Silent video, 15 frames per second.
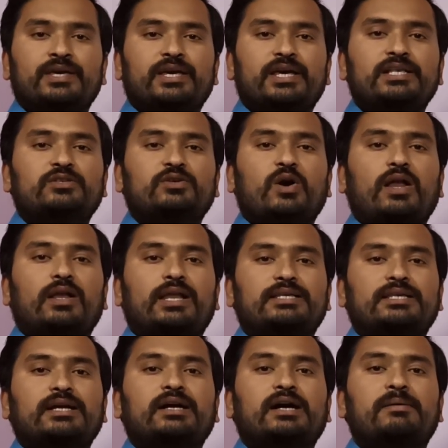is called
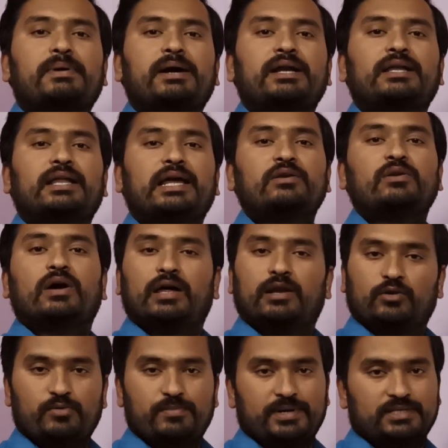as a command line
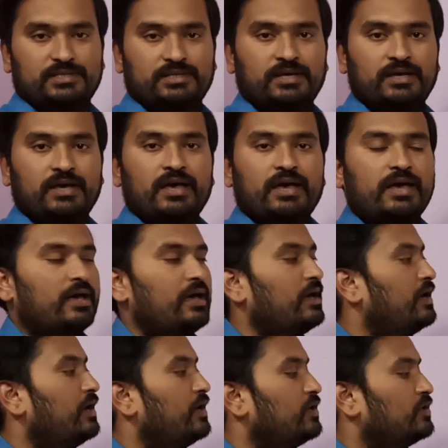arguments.
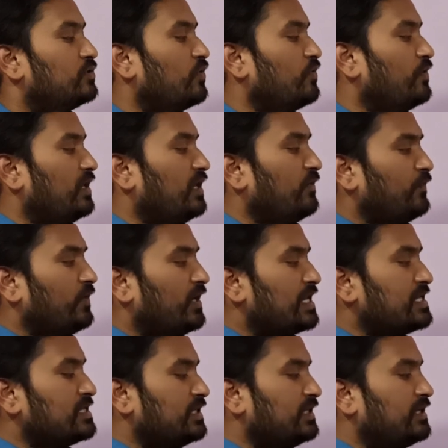So if we
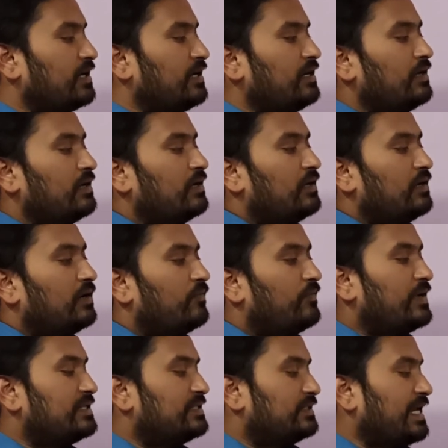consider
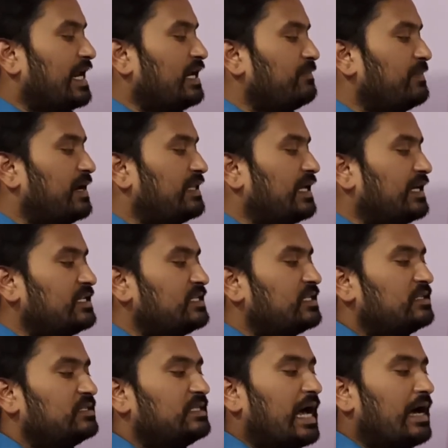one statement, that
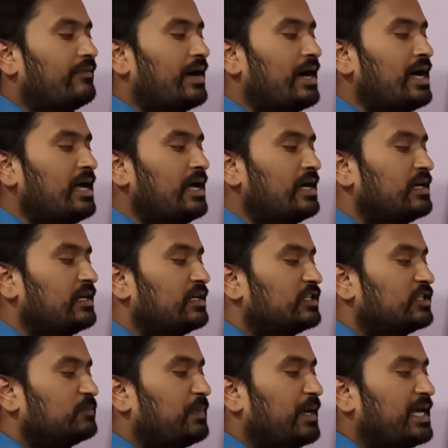is Java
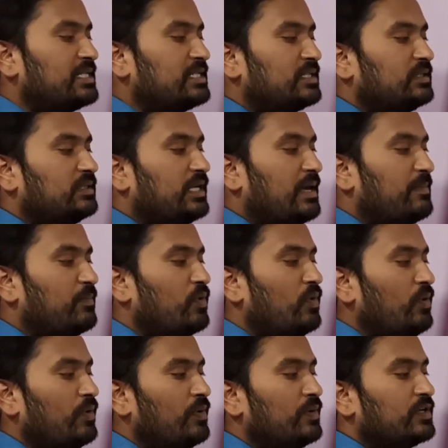space
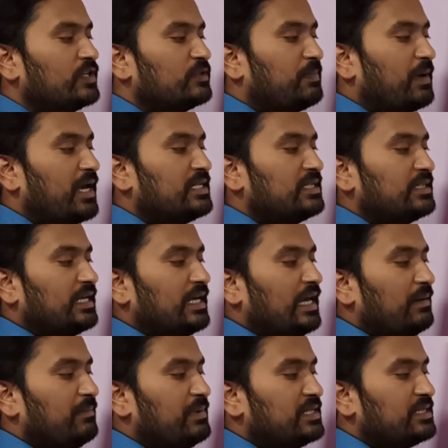demo space
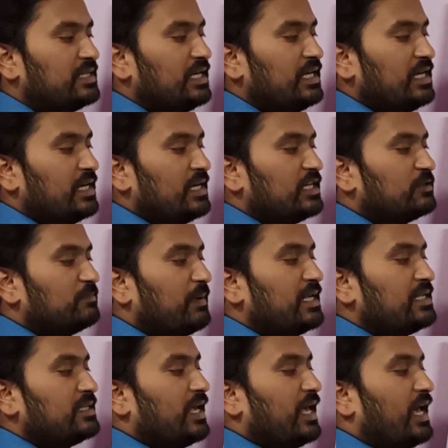abc
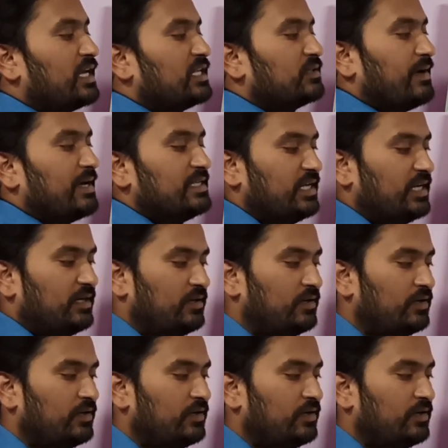space xyz.